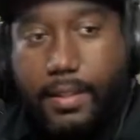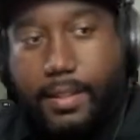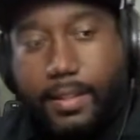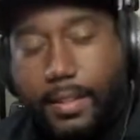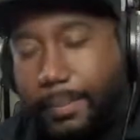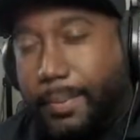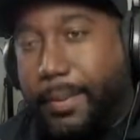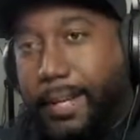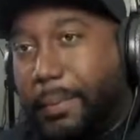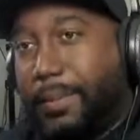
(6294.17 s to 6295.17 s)
Yep,
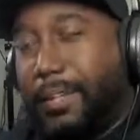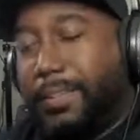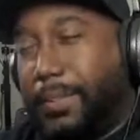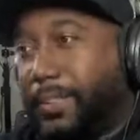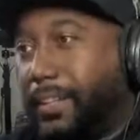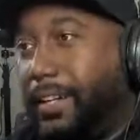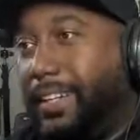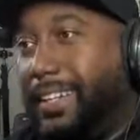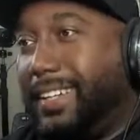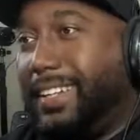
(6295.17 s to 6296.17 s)
I'm gonna have to restart
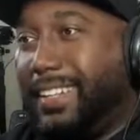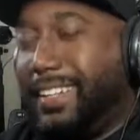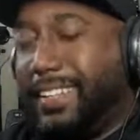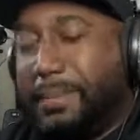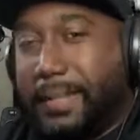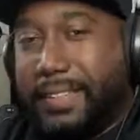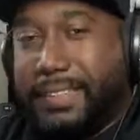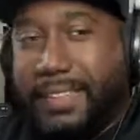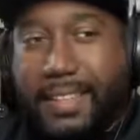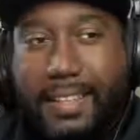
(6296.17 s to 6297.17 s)
the
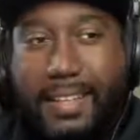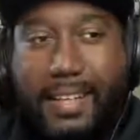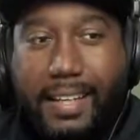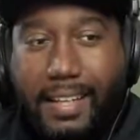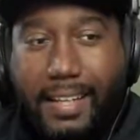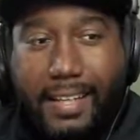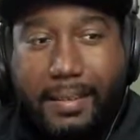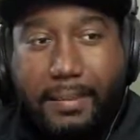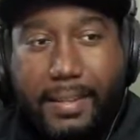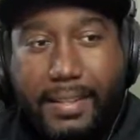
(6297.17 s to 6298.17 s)
PC
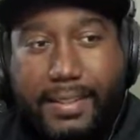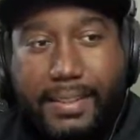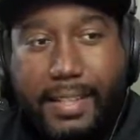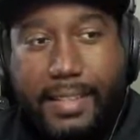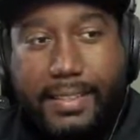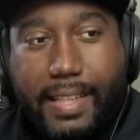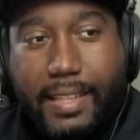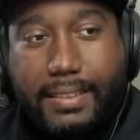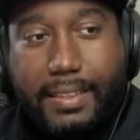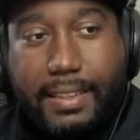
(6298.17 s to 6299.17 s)
because it's
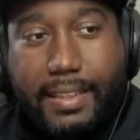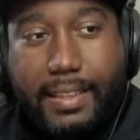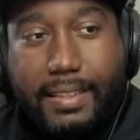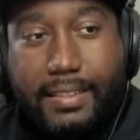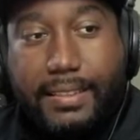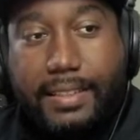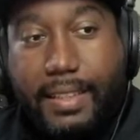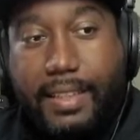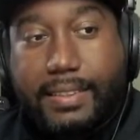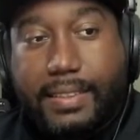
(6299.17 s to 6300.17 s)
not seeing. It
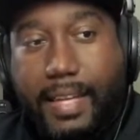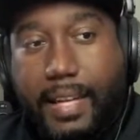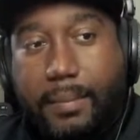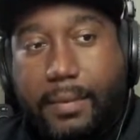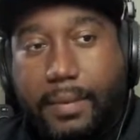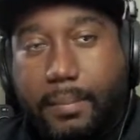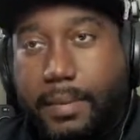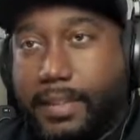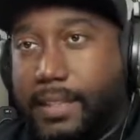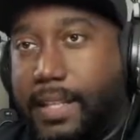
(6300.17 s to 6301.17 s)
sees the camera,
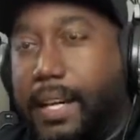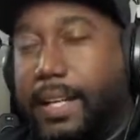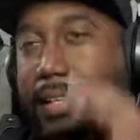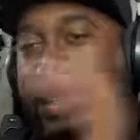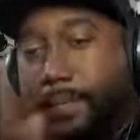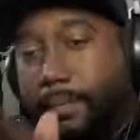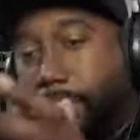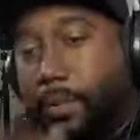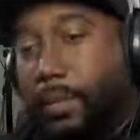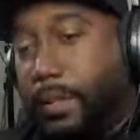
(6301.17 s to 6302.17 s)
but it's not
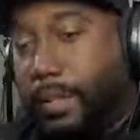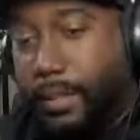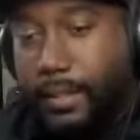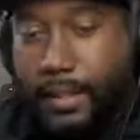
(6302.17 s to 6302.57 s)
pulling it.